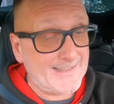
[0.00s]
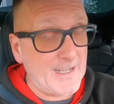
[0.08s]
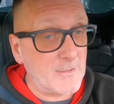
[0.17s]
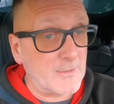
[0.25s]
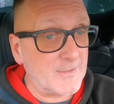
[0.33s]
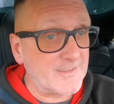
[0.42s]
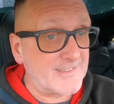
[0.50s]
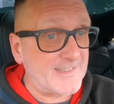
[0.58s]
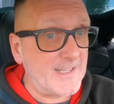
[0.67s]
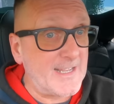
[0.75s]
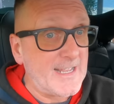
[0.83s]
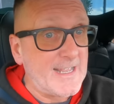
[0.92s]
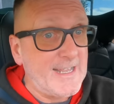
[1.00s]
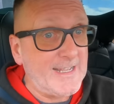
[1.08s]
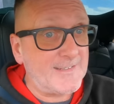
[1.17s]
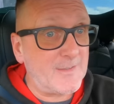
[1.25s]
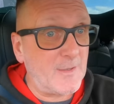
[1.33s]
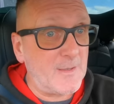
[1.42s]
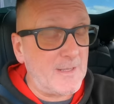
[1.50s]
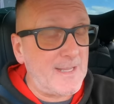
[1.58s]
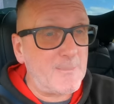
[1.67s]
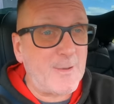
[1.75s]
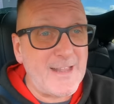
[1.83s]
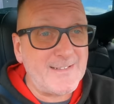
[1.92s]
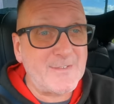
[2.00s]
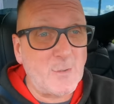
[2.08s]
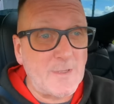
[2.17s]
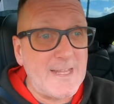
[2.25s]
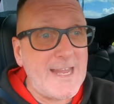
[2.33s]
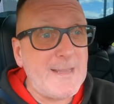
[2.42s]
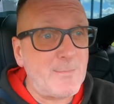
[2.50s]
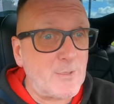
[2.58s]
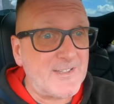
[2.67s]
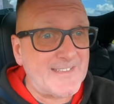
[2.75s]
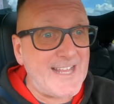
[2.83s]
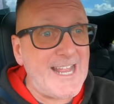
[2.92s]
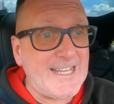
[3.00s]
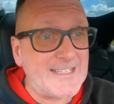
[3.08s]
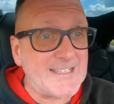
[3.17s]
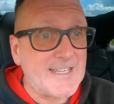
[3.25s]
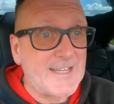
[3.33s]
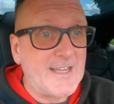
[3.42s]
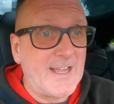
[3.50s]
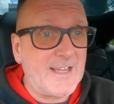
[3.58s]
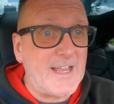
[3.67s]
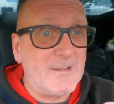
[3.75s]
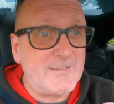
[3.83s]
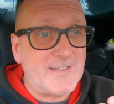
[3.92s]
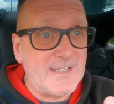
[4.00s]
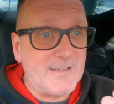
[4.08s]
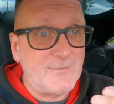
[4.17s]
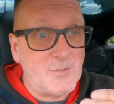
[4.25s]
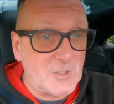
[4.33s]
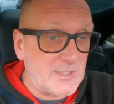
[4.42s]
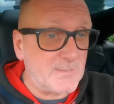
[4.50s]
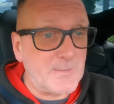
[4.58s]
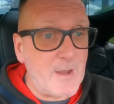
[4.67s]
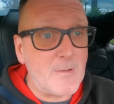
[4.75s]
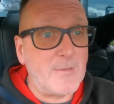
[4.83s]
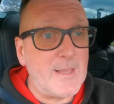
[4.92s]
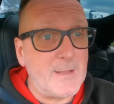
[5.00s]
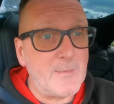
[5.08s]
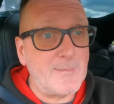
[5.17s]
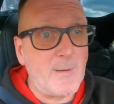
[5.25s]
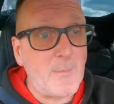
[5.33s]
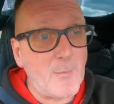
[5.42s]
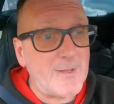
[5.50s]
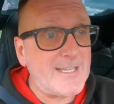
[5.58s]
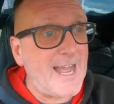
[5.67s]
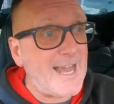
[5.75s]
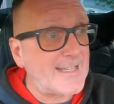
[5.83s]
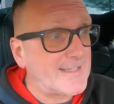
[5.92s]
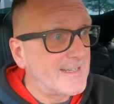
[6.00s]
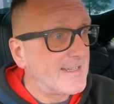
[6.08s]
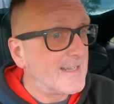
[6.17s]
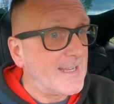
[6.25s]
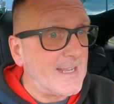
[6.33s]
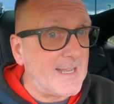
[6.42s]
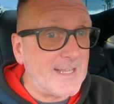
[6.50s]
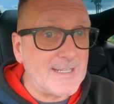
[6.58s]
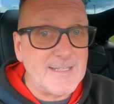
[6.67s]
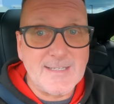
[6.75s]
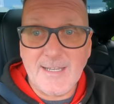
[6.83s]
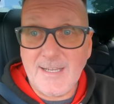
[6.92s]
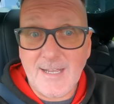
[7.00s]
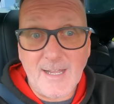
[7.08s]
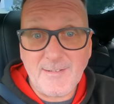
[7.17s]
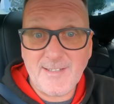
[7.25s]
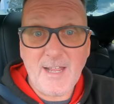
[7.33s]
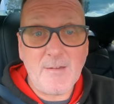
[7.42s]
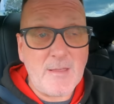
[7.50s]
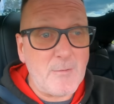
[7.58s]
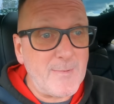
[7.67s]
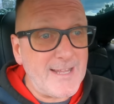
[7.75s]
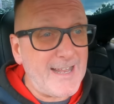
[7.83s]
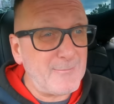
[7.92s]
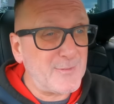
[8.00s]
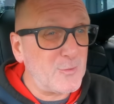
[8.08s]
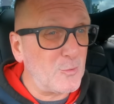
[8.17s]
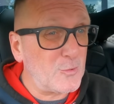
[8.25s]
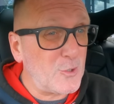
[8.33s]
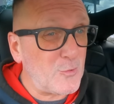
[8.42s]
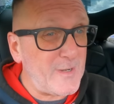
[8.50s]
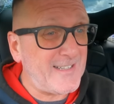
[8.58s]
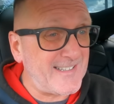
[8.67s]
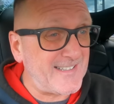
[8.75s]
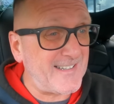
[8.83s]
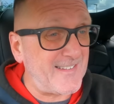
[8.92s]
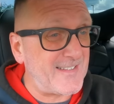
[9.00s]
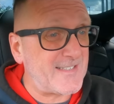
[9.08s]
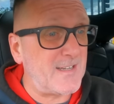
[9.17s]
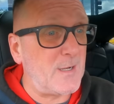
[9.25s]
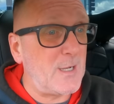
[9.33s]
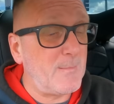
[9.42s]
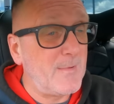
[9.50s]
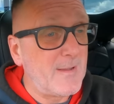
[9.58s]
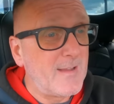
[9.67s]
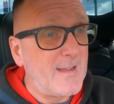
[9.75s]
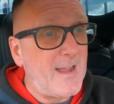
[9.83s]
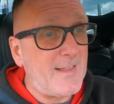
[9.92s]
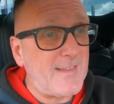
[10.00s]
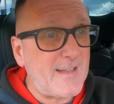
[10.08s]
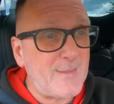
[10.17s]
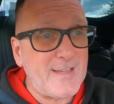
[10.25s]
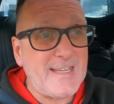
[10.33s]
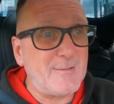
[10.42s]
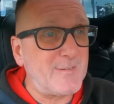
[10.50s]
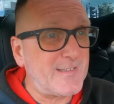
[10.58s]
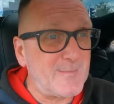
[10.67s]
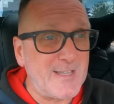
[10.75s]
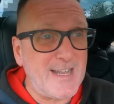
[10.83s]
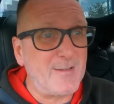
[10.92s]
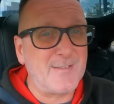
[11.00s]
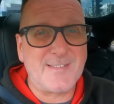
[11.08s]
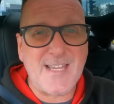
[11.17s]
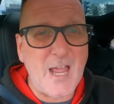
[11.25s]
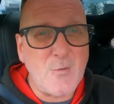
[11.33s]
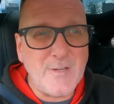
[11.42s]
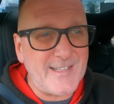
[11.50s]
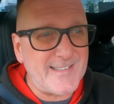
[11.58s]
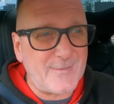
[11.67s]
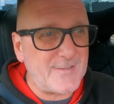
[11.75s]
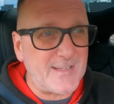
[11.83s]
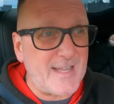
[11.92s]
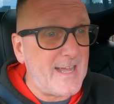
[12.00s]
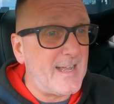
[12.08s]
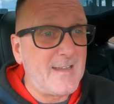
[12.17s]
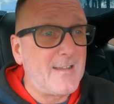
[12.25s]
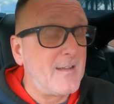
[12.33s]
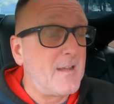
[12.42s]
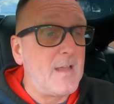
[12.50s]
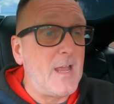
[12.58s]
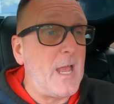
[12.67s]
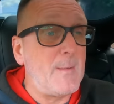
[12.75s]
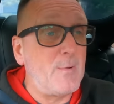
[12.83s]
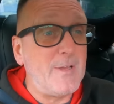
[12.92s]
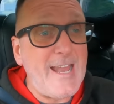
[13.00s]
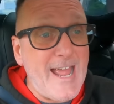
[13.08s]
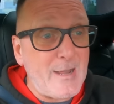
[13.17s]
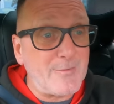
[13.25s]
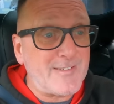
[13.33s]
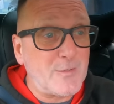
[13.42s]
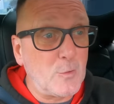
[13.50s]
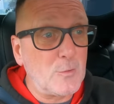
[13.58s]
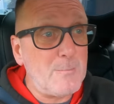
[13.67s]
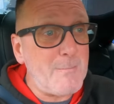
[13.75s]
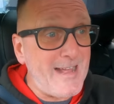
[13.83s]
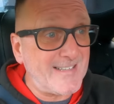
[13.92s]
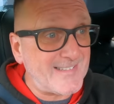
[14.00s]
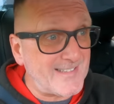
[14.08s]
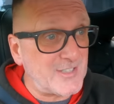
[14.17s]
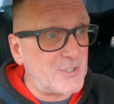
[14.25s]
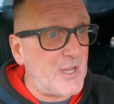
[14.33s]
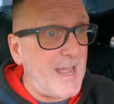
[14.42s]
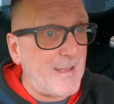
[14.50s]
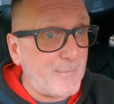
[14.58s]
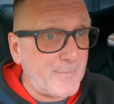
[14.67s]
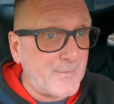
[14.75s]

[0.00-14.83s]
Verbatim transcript: ago, because uh, it's on a, in a place called Ladybrook Estate, and I used to live just up the road there with my mum and dad, and uh, I used to go there with my dad. It was called Chris's at the time, and then I think it was something else, Tony's after that, uh, but now it's called Master Chef.